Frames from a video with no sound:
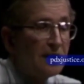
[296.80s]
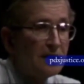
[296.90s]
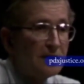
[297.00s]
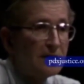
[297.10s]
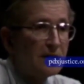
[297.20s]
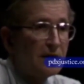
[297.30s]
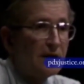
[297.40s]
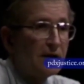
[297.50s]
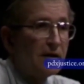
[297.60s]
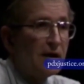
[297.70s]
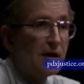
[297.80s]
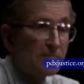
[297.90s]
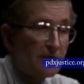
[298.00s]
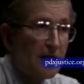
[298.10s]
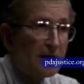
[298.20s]
in
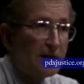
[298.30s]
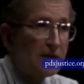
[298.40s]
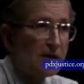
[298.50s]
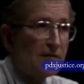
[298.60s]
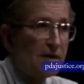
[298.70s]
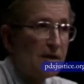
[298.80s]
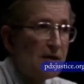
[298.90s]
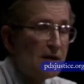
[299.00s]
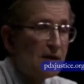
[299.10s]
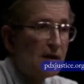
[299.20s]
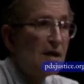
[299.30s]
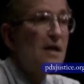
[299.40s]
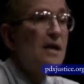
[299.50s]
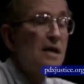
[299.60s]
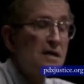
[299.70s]
April 1917,
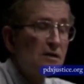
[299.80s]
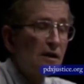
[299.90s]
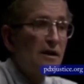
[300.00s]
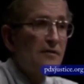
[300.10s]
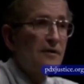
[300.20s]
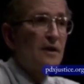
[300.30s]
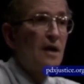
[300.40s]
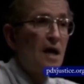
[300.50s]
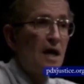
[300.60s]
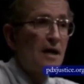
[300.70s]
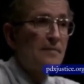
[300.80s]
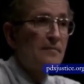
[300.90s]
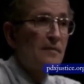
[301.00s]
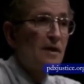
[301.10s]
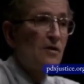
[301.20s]
he took a different line,
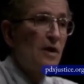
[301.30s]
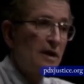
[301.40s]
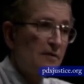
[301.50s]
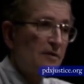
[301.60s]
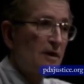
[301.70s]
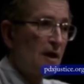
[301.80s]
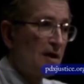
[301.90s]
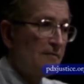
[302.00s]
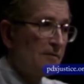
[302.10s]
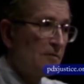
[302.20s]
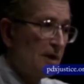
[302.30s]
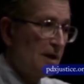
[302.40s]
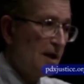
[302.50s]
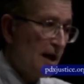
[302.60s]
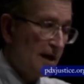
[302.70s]
quite a different line from the
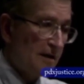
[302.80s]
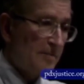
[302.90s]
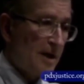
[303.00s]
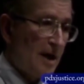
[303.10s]
one he'd had in the